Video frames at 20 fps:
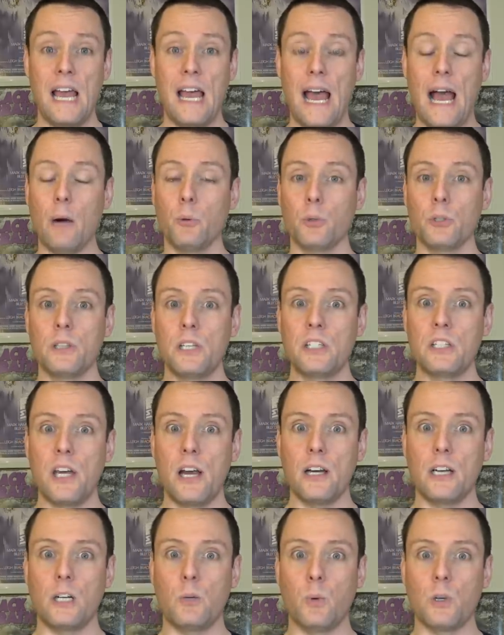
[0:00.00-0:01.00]
Howard the
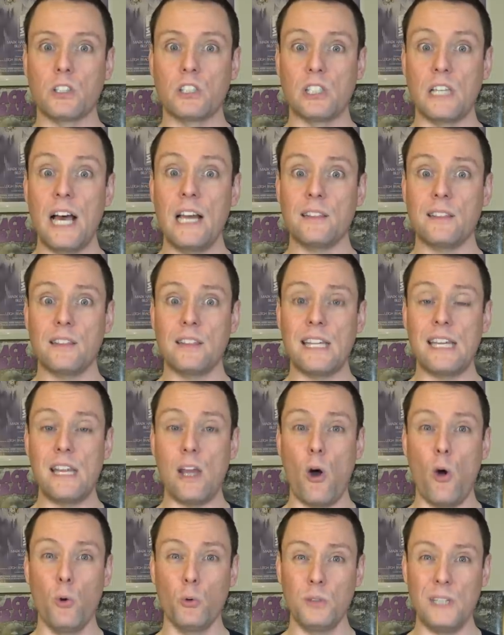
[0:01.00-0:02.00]
Duck was not
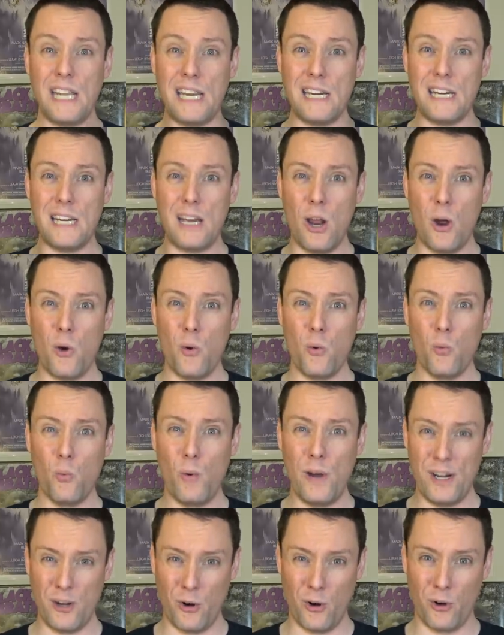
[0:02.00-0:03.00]
the only
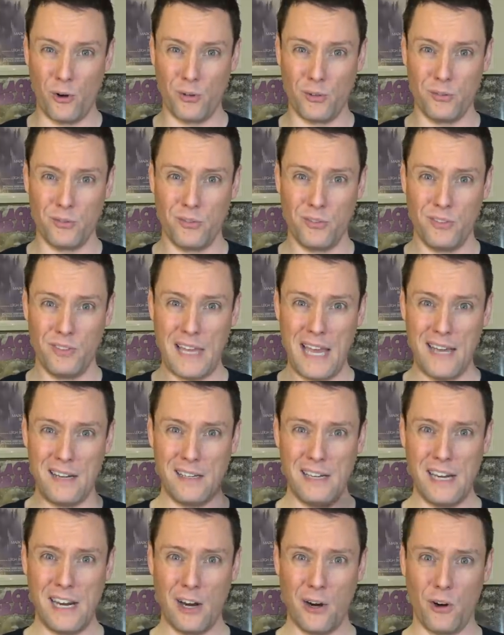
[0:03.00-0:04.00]
winner
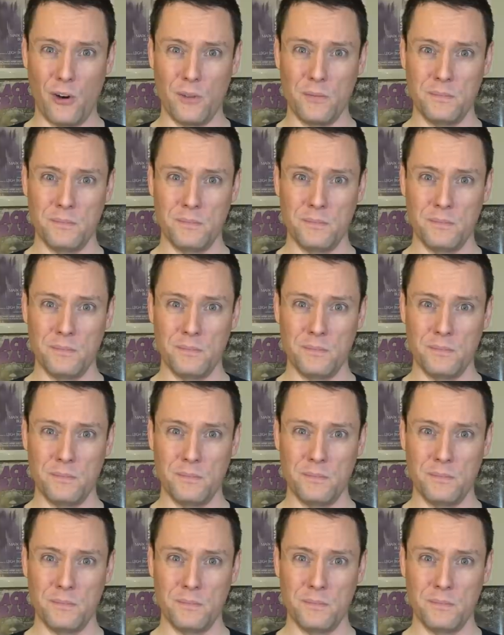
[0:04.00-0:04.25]
that year.